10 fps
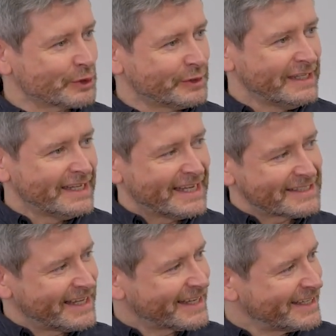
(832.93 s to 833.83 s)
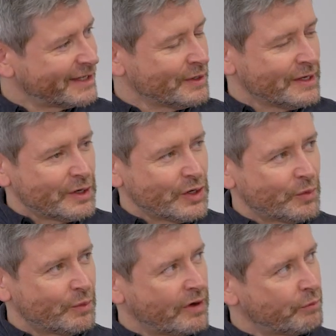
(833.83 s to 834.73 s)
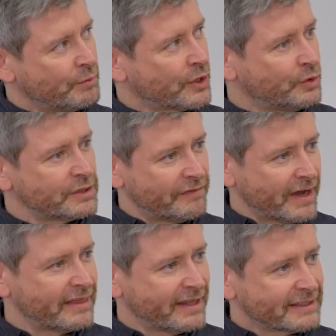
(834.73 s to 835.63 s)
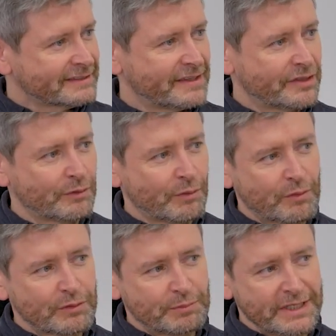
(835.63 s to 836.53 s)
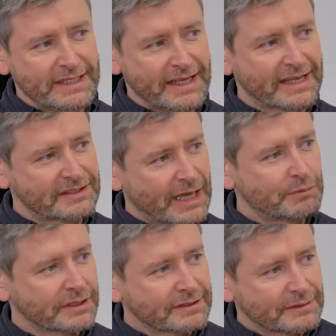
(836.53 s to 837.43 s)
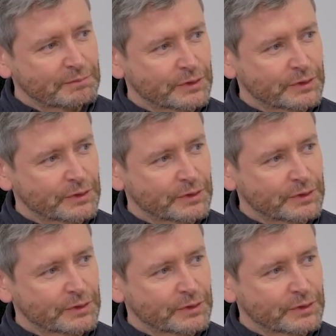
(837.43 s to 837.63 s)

So it's that kind of, when we codify things, there will always be exceptions.